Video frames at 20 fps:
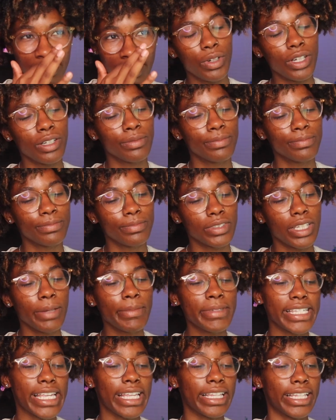Well, let
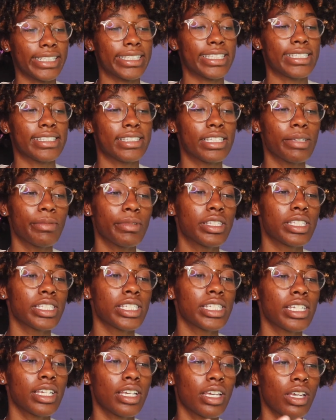me say it like this.
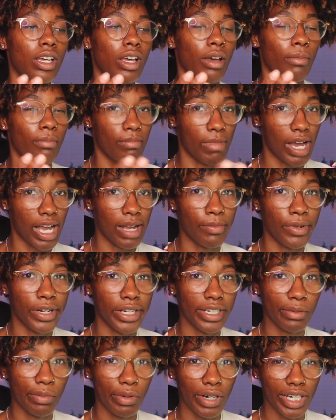Typically, My
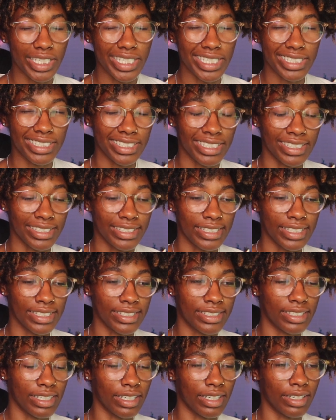branding projects
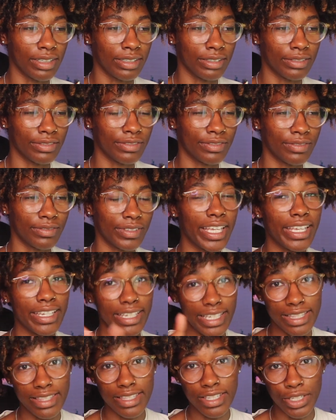consist of, and
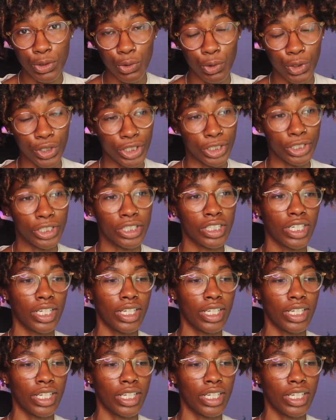in this order,